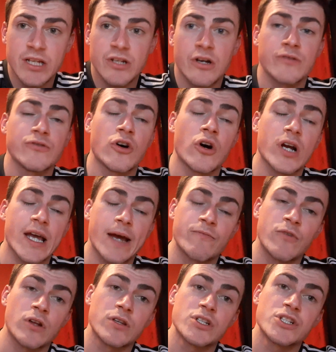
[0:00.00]
You know, don't get me
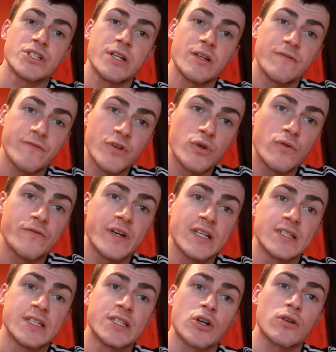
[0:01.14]
wrong, there's still a few
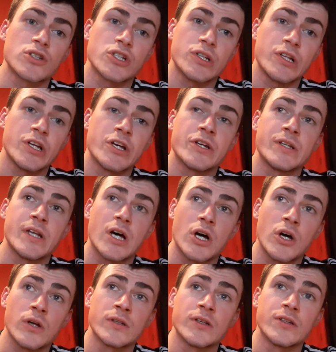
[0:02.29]
things he's got to learn
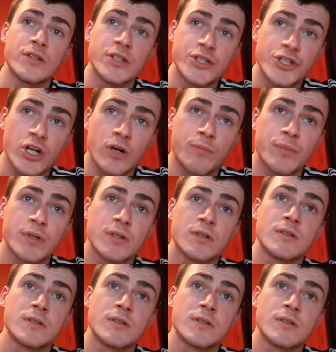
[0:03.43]
on the job.